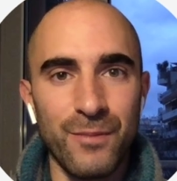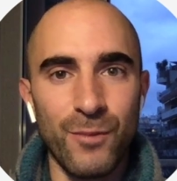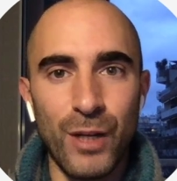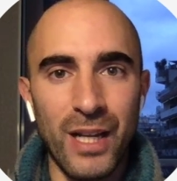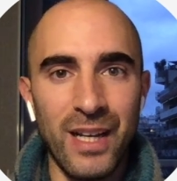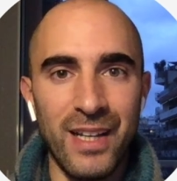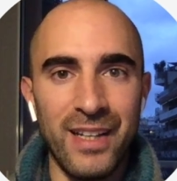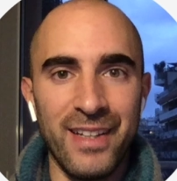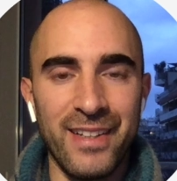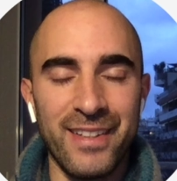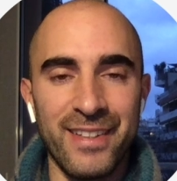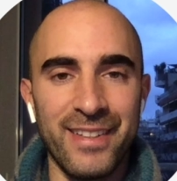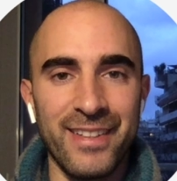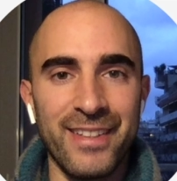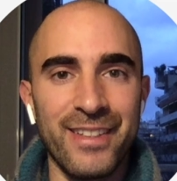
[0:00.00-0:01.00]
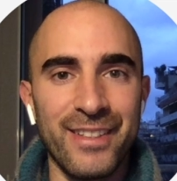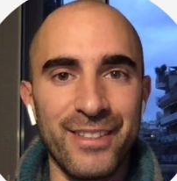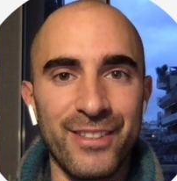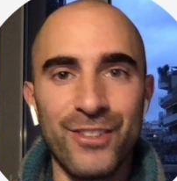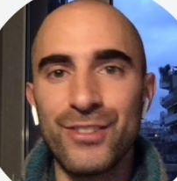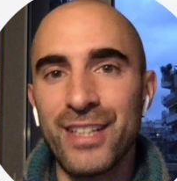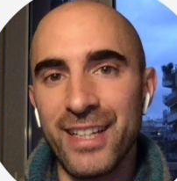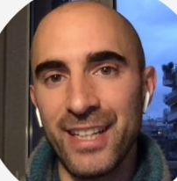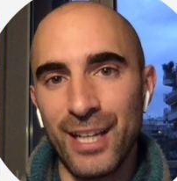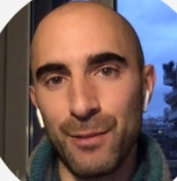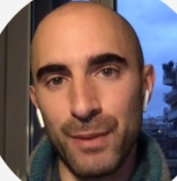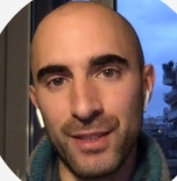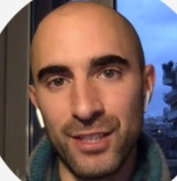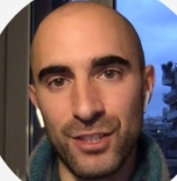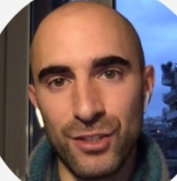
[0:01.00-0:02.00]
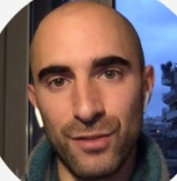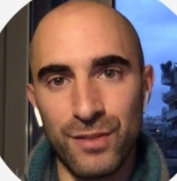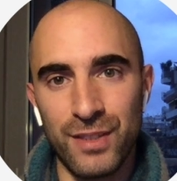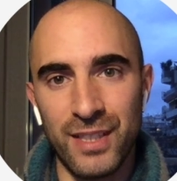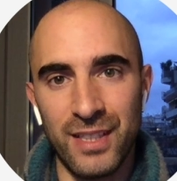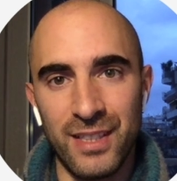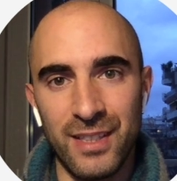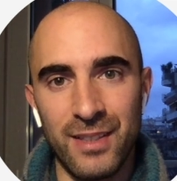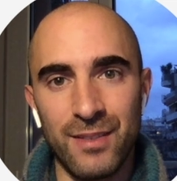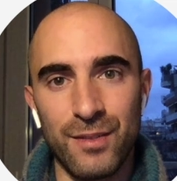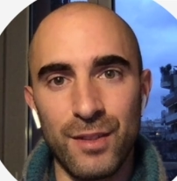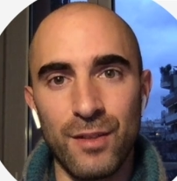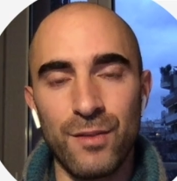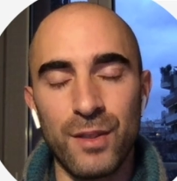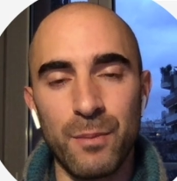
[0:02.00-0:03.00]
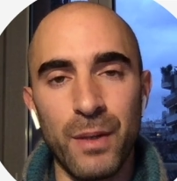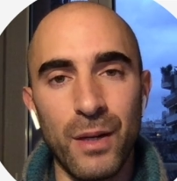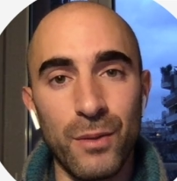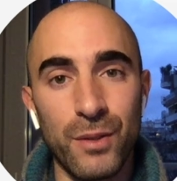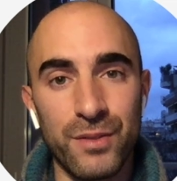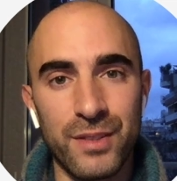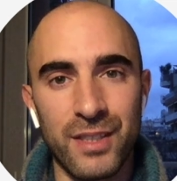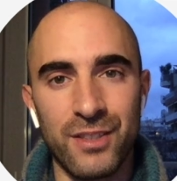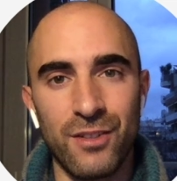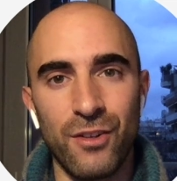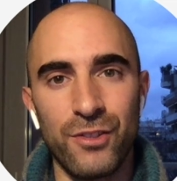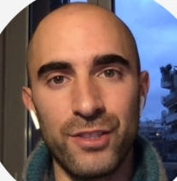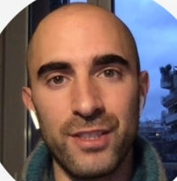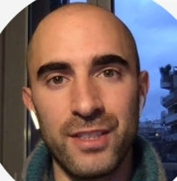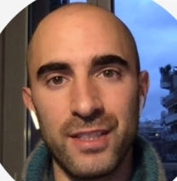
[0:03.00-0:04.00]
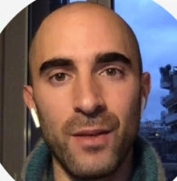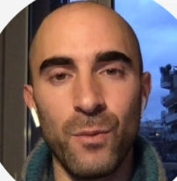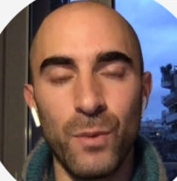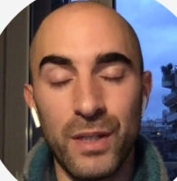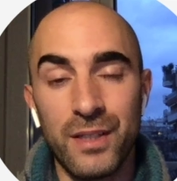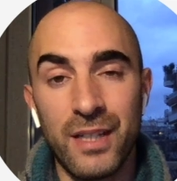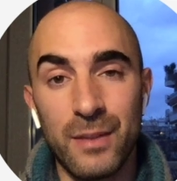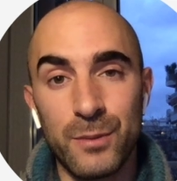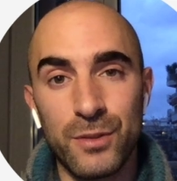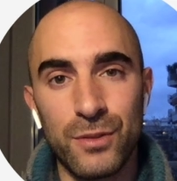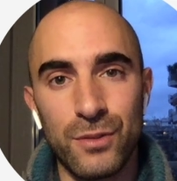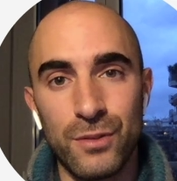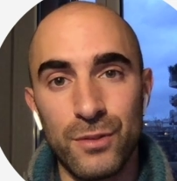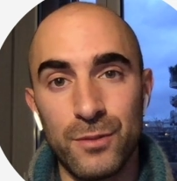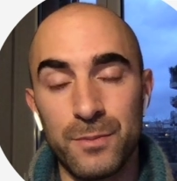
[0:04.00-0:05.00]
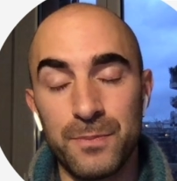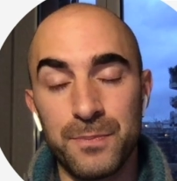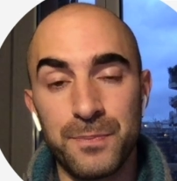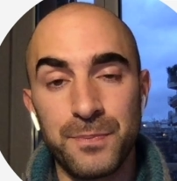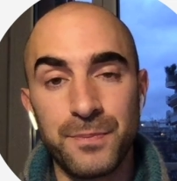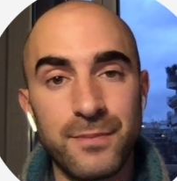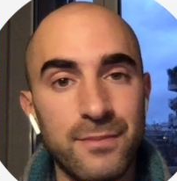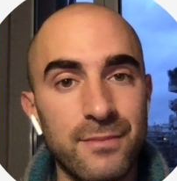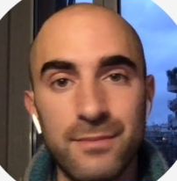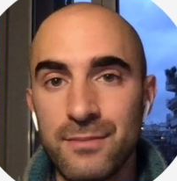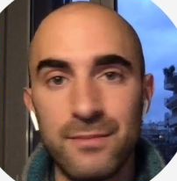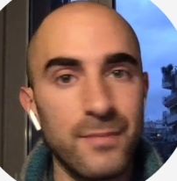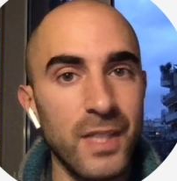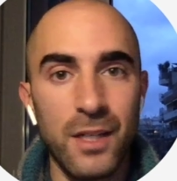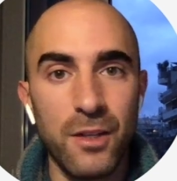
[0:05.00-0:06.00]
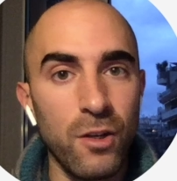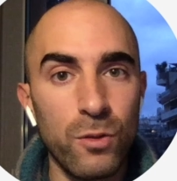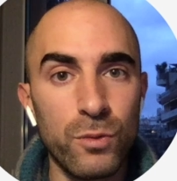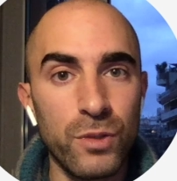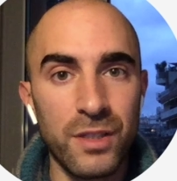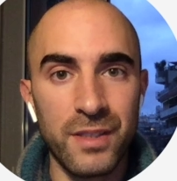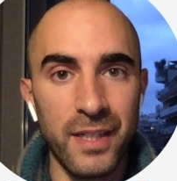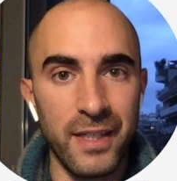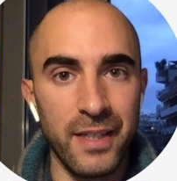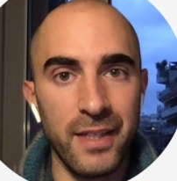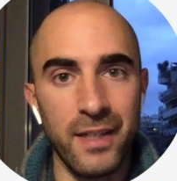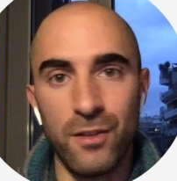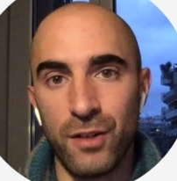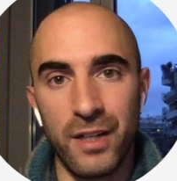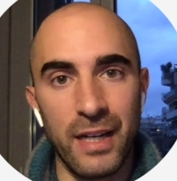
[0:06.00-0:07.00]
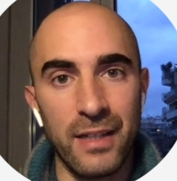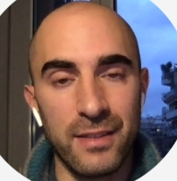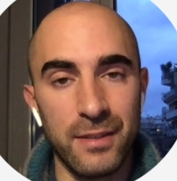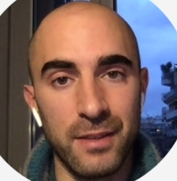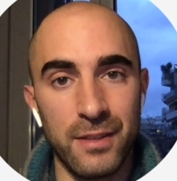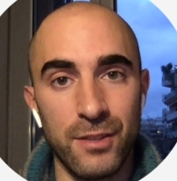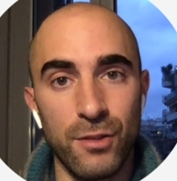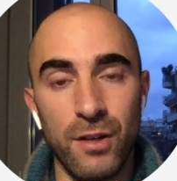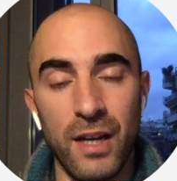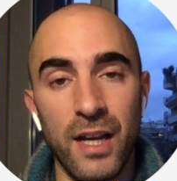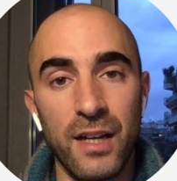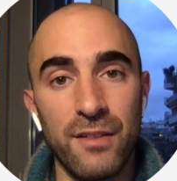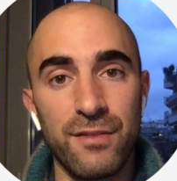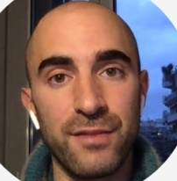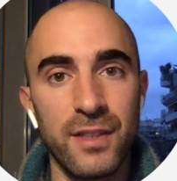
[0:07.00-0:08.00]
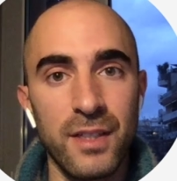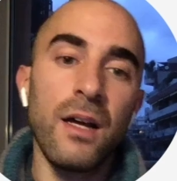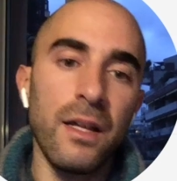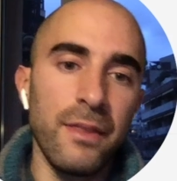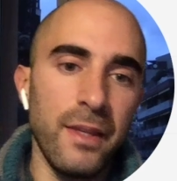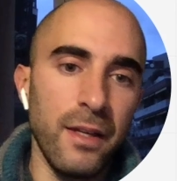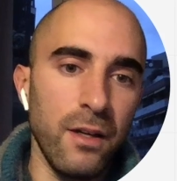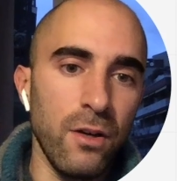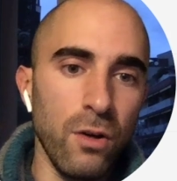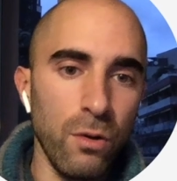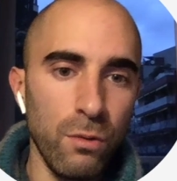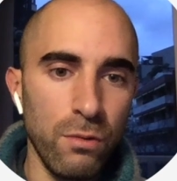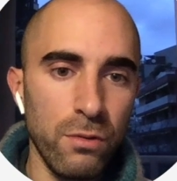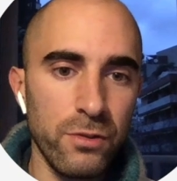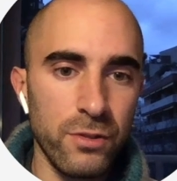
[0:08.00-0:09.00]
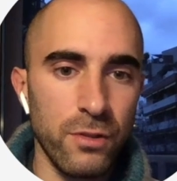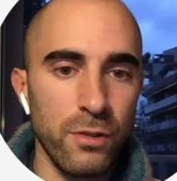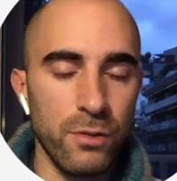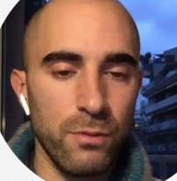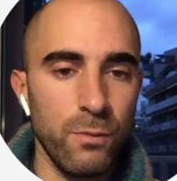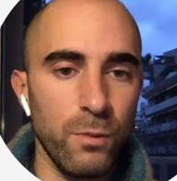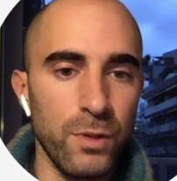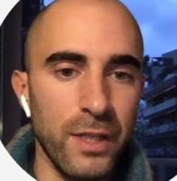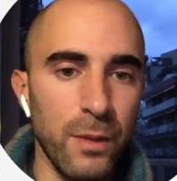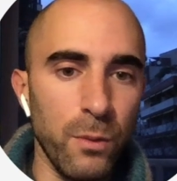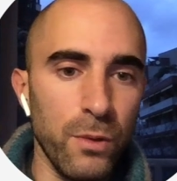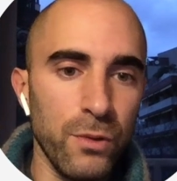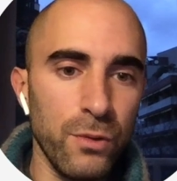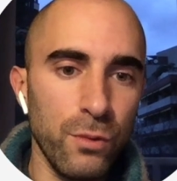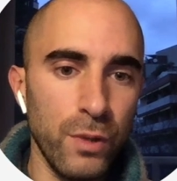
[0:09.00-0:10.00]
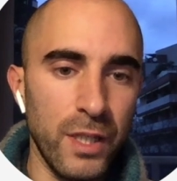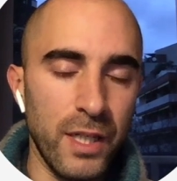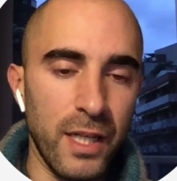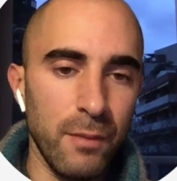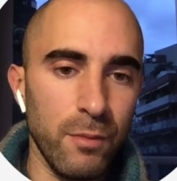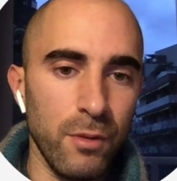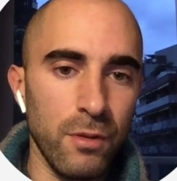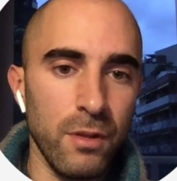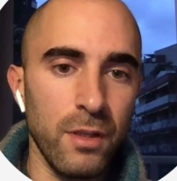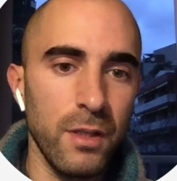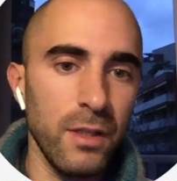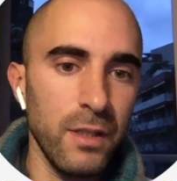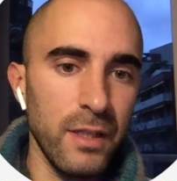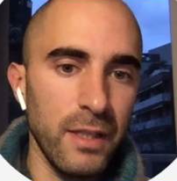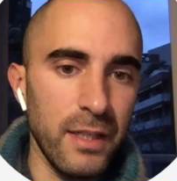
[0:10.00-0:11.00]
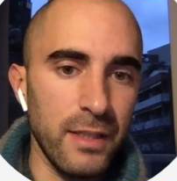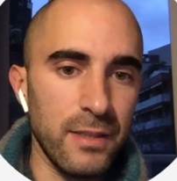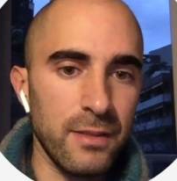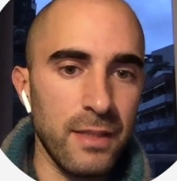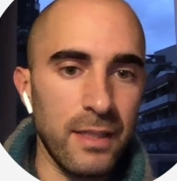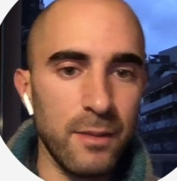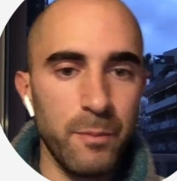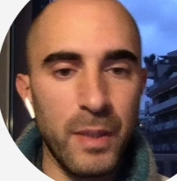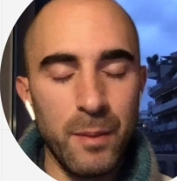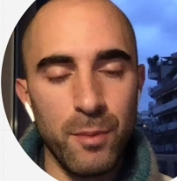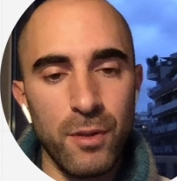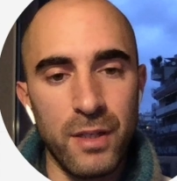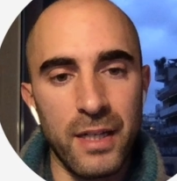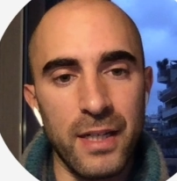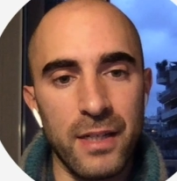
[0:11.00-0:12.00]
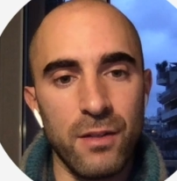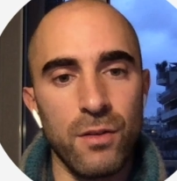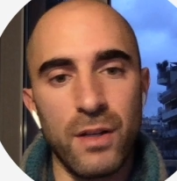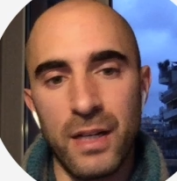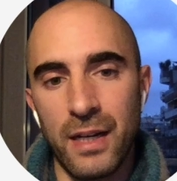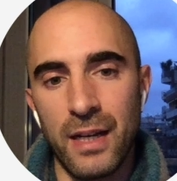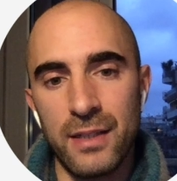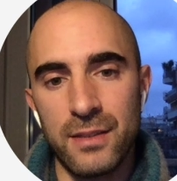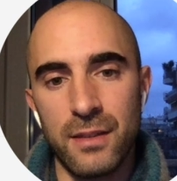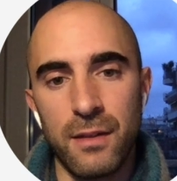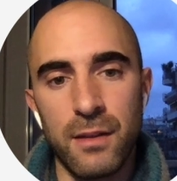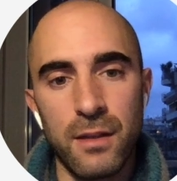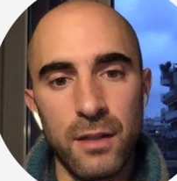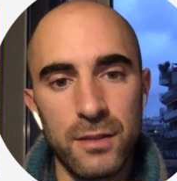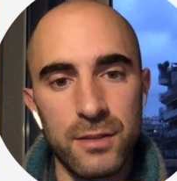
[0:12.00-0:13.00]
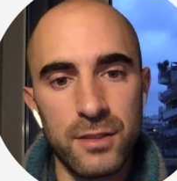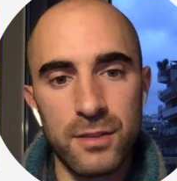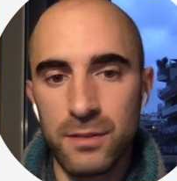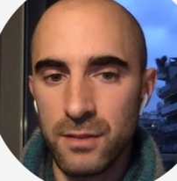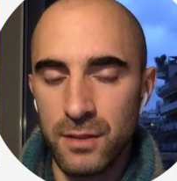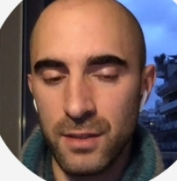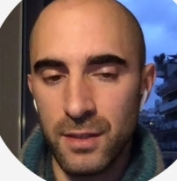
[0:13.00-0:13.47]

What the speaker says: really not taking advantage of the power of technology when it comes to note taking, organizing your life. And the goals, or what I want to enable, is that people can organize their thoughts